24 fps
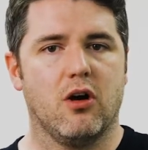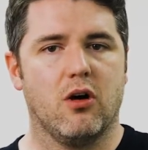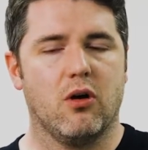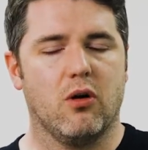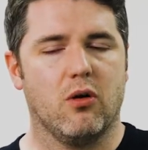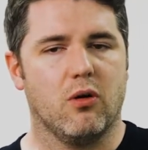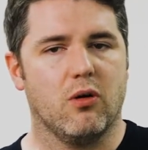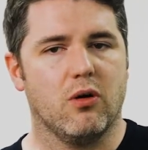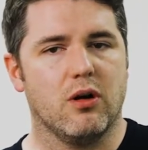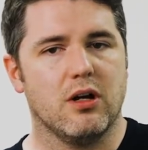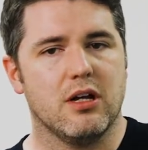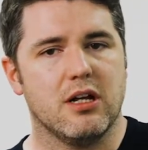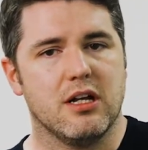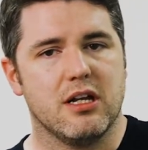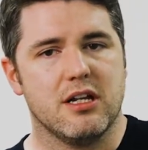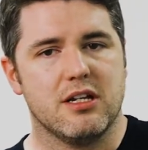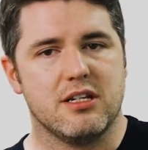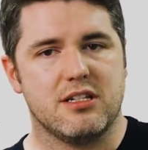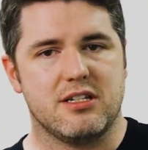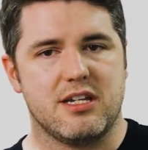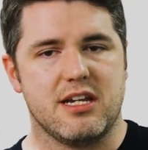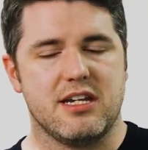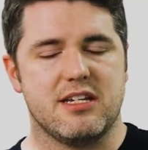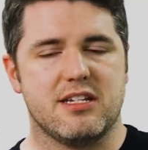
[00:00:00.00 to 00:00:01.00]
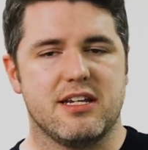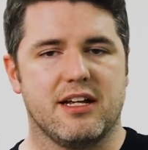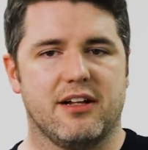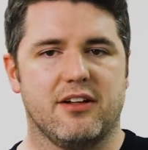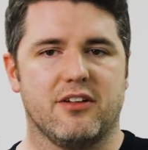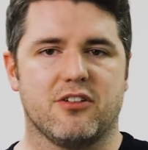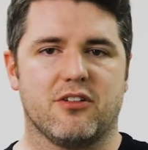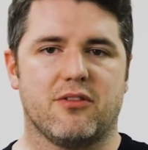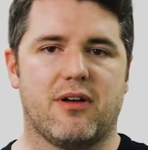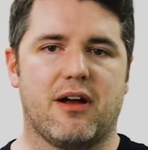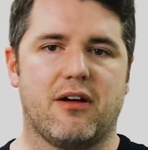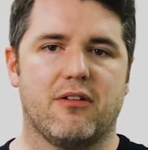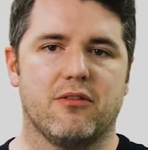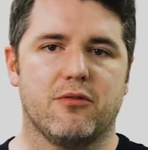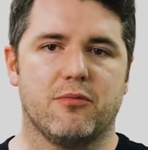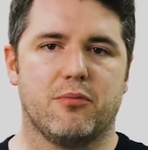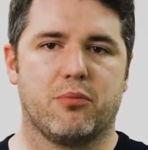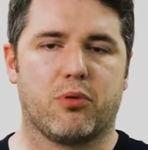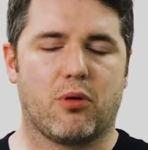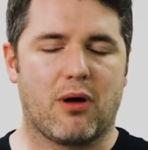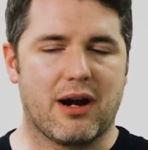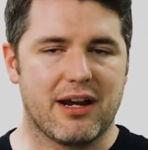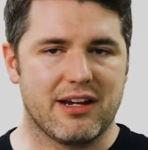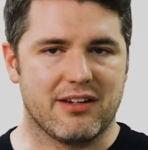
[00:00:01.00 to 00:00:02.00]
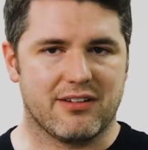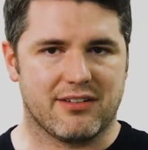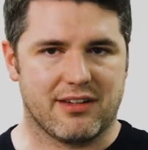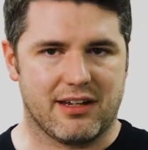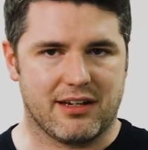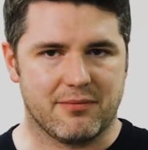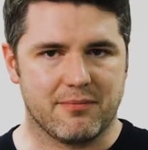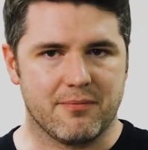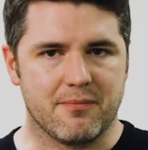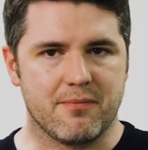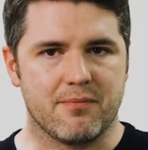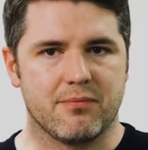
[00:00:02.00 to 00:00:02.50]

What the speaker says: or details around pricing?